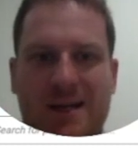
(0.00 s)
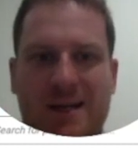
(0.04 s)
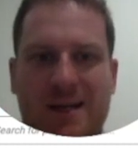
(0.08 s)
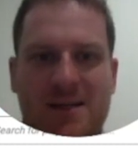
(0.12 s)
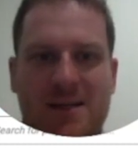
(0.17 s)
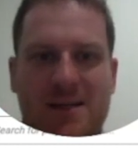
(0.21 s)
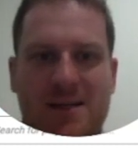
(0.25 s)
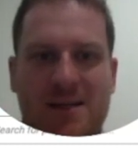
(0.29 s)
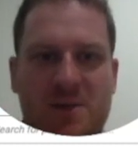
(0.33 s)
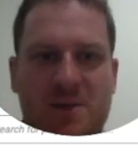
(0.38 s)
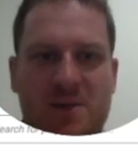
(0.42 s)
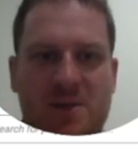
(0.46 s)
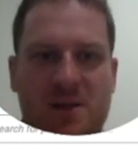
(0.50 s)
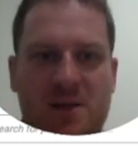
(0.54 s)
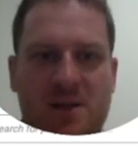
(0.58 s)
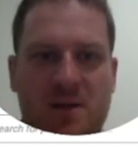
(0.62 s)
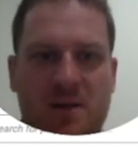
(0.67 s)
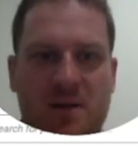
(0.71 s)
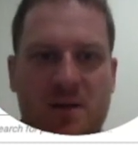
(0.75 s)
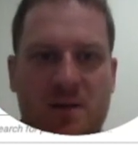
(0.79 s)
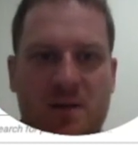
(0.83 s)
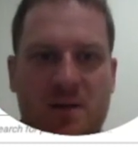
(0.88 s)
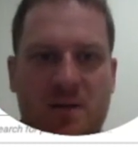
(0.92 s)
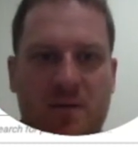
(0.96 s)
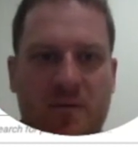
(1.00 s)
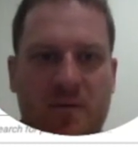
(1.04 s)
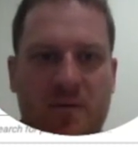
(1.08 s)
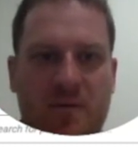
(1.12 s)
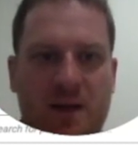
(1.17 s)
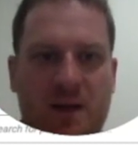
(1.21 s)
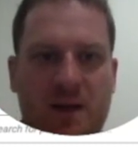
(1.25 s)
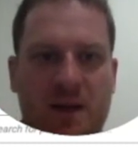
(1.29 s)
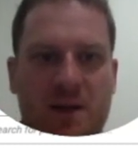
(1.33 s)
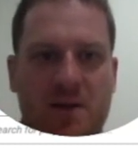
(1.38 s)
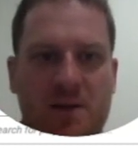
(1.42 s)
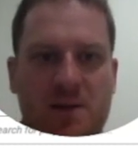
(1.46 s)
Dempsey for
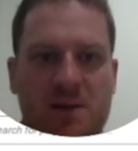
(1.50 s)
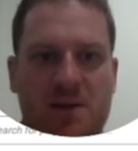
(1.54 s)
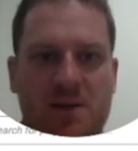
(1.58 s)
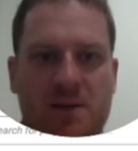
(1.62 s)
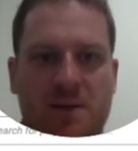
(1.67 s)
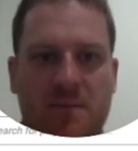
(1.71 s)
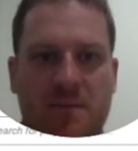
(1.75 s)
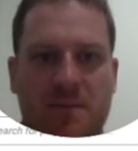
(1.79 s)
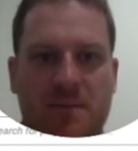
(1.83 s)
Flanders.